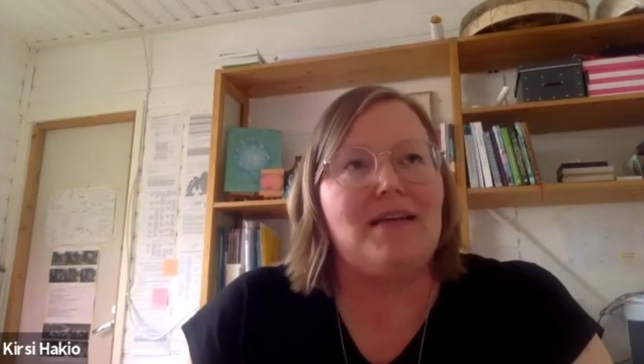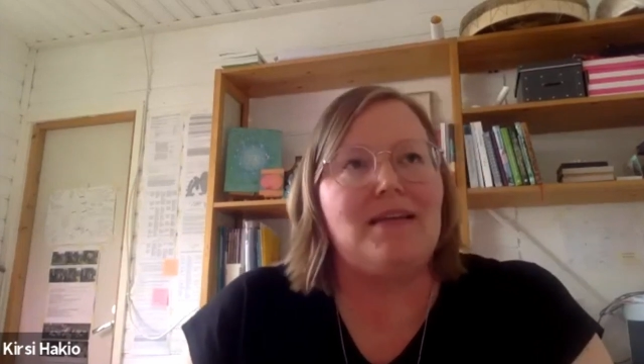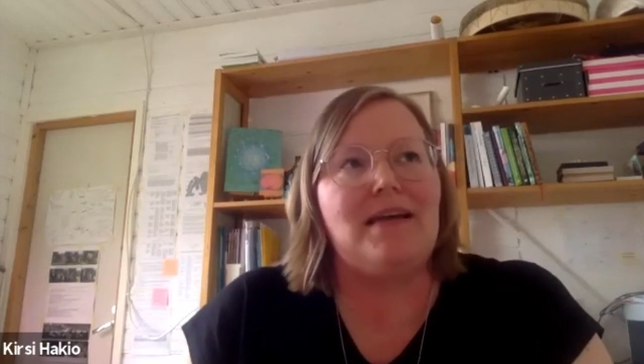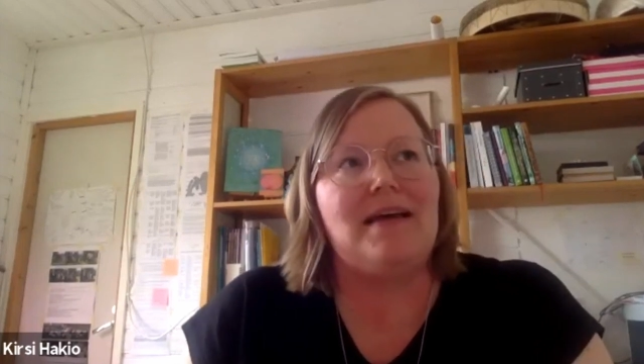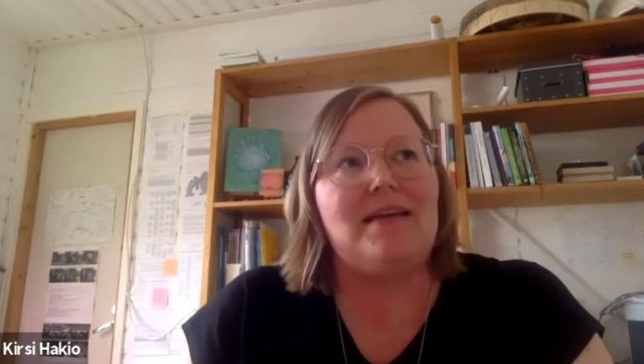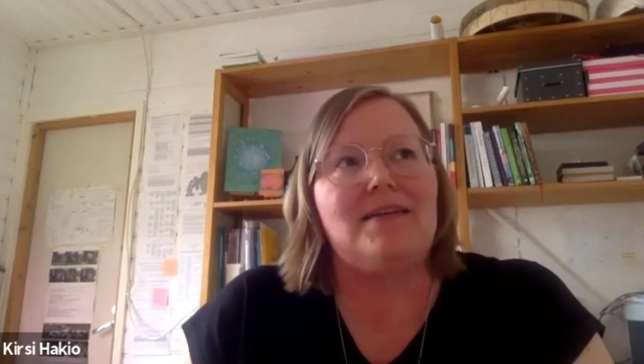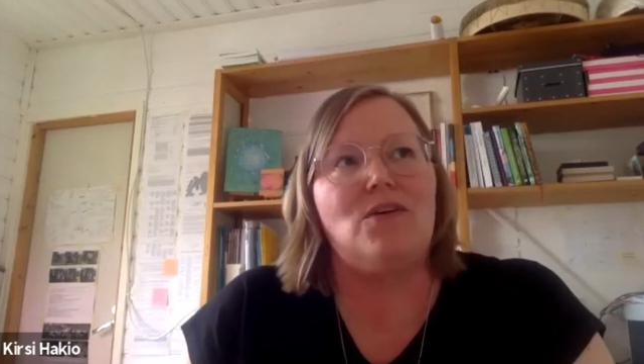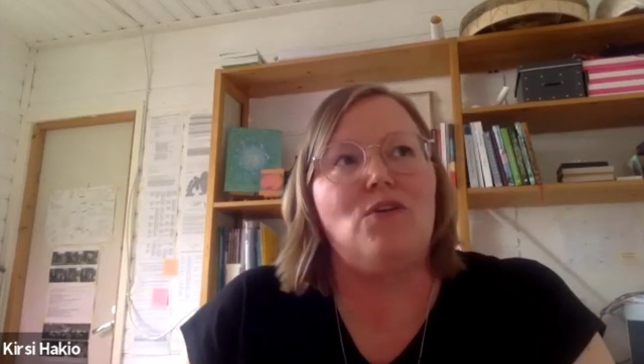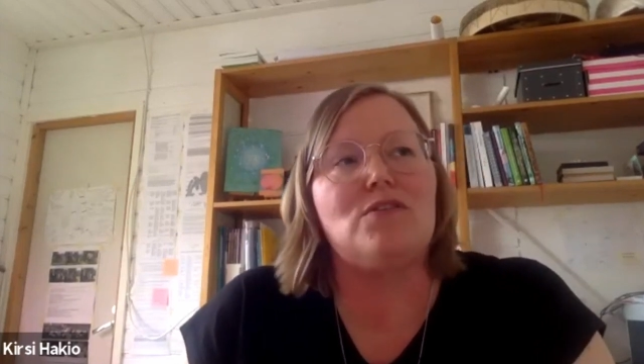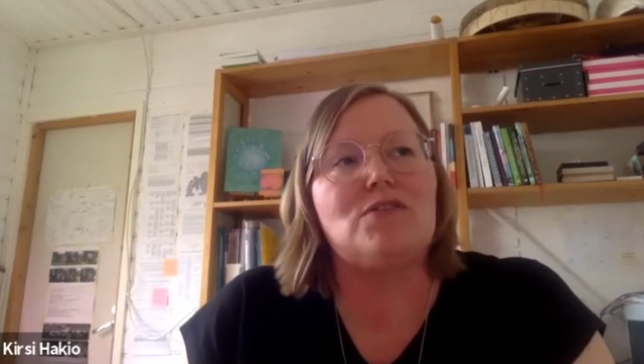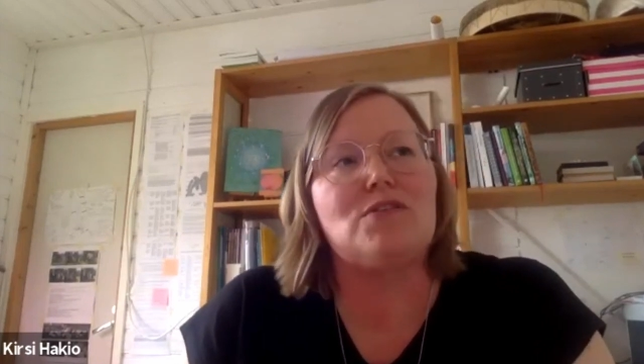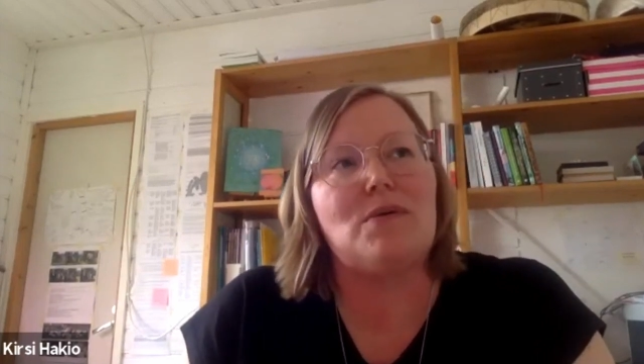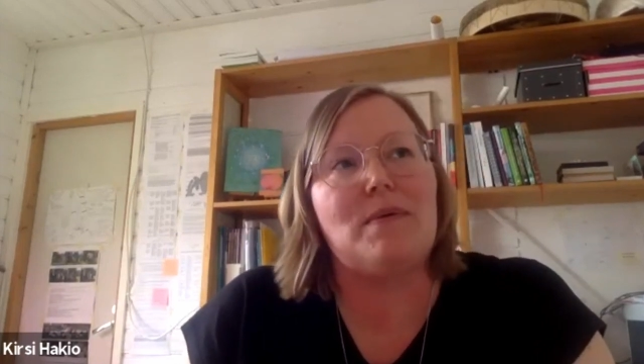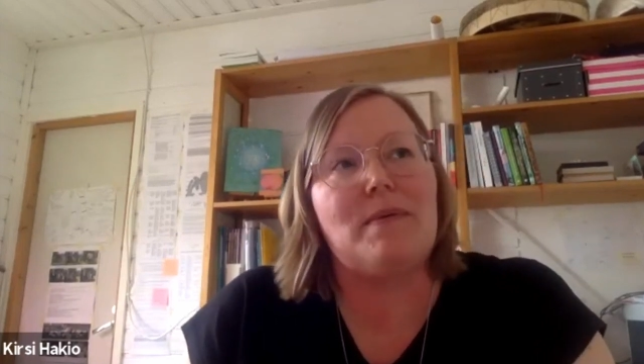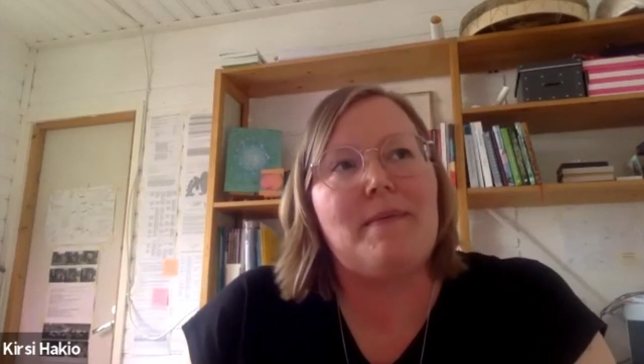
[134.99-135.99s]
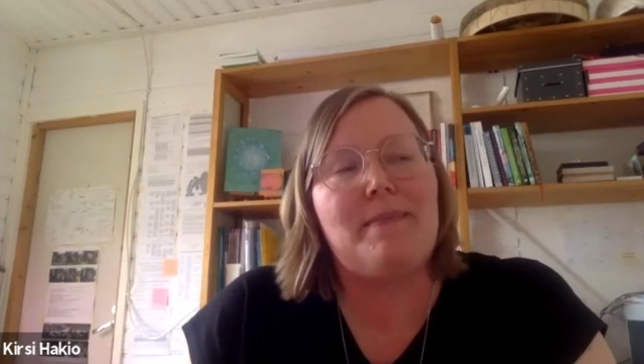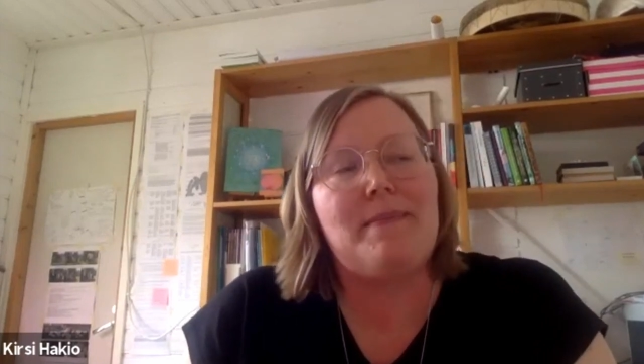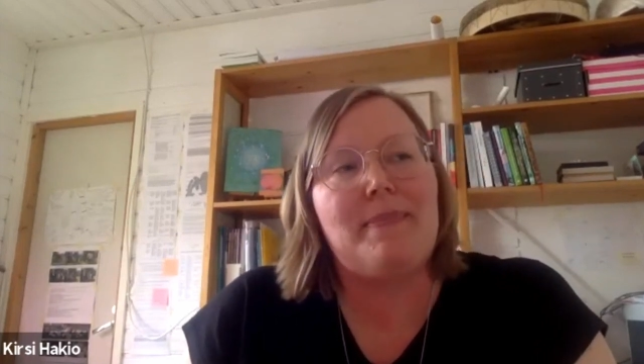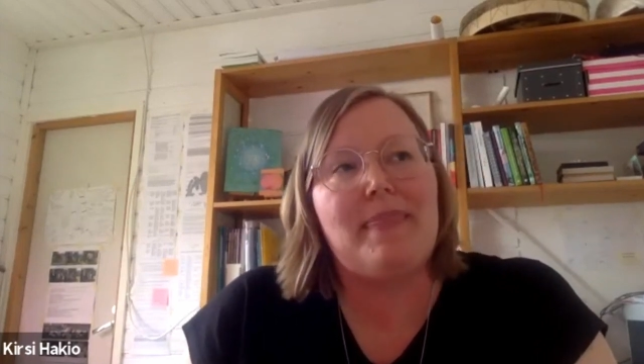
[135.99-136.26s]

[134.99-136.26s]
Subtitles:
And also